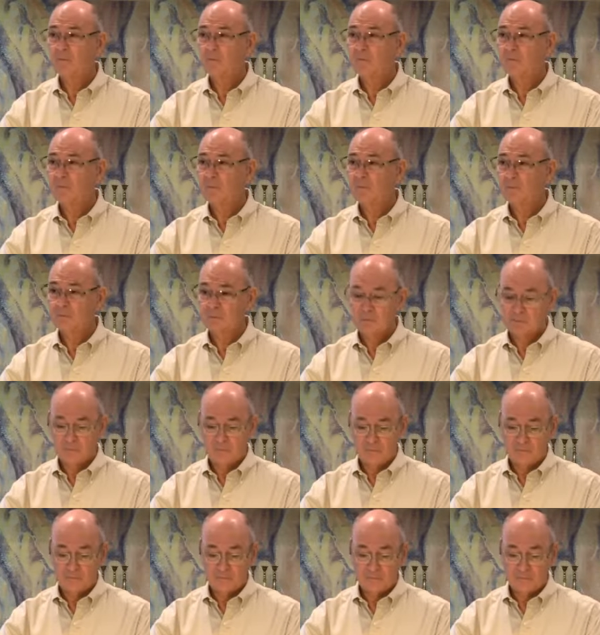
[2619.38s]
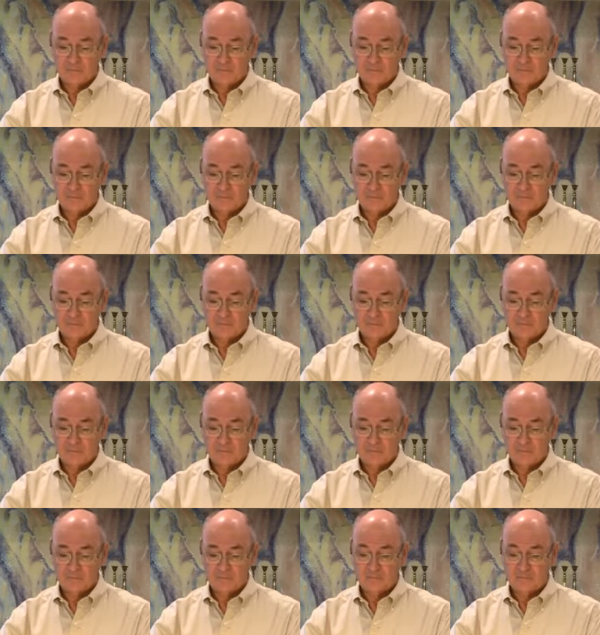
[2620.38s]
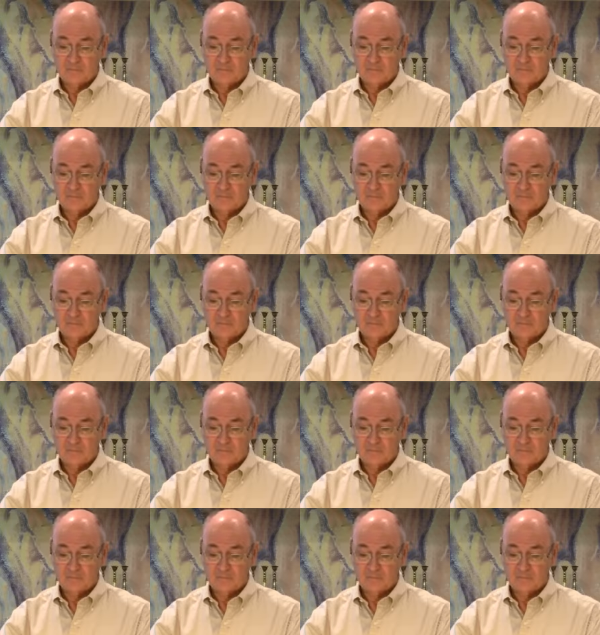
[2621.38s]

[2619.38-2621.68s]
Nobody speaks.